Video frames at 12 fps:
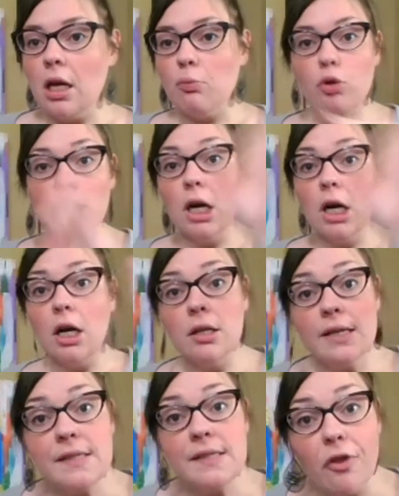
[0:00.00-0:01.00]

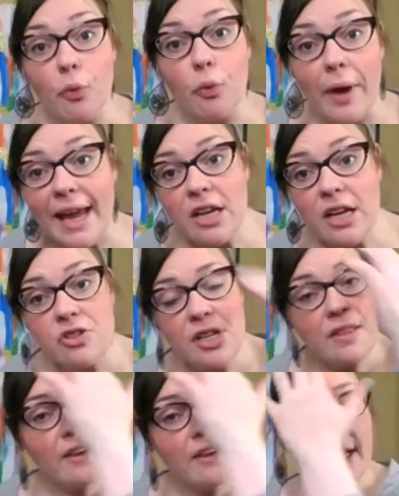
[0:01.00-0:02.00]
regardless of the range
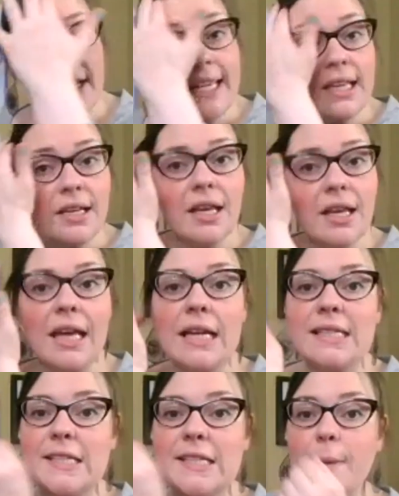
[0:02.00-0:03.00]
that they are in, and
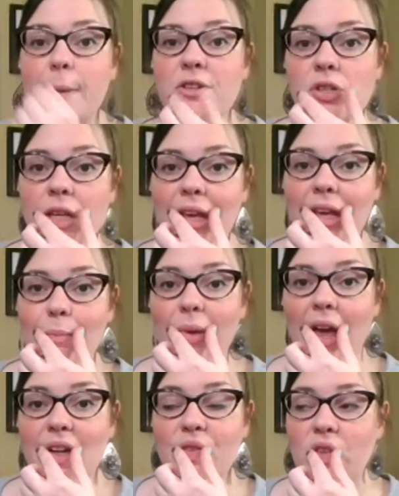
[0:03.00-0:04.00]
it's especially
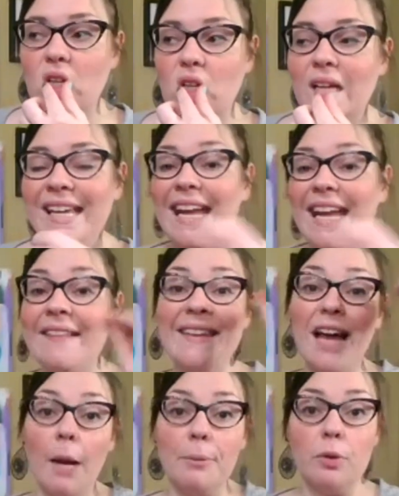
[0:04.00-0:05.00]
impactful in
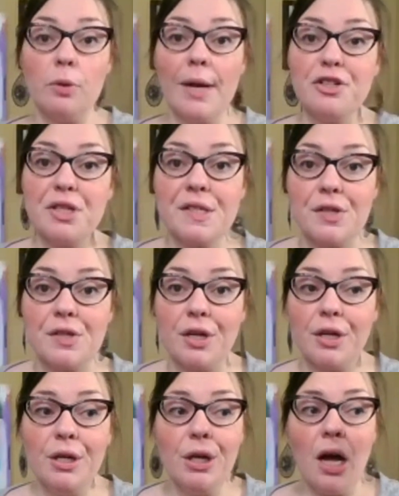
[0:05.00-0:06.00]
the upper
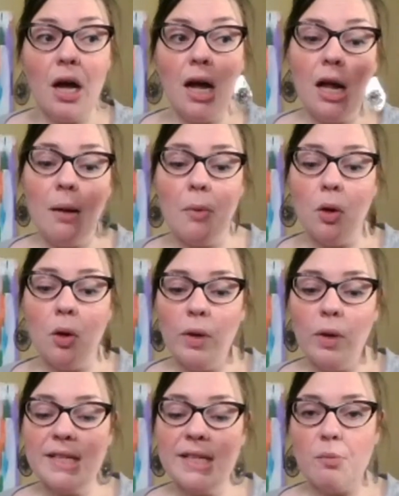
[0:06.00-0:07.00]
register
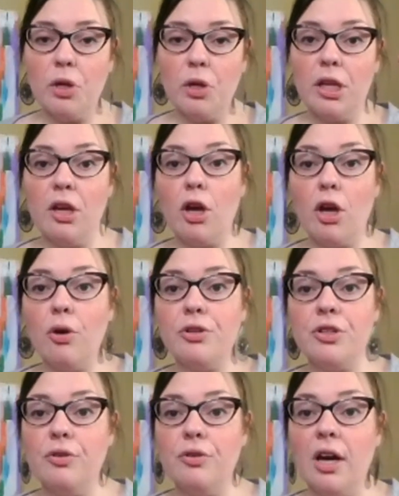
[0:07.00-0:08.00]
when someone can go
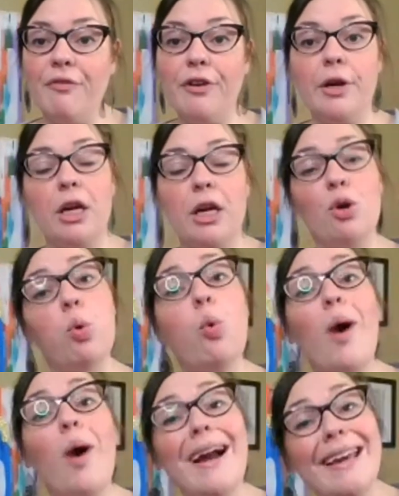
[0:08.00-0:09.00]
to a very
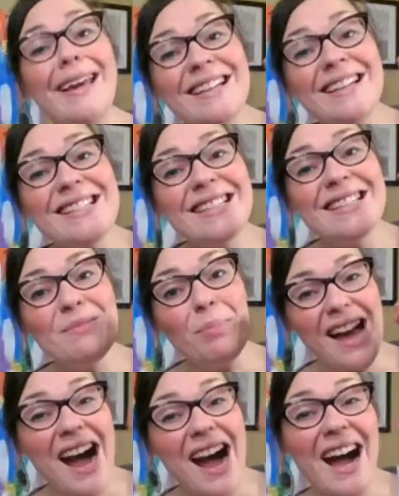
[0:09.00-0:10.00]
quiet
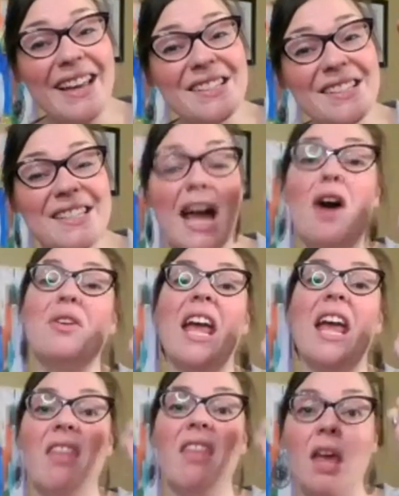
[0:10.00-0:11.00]
but high sound and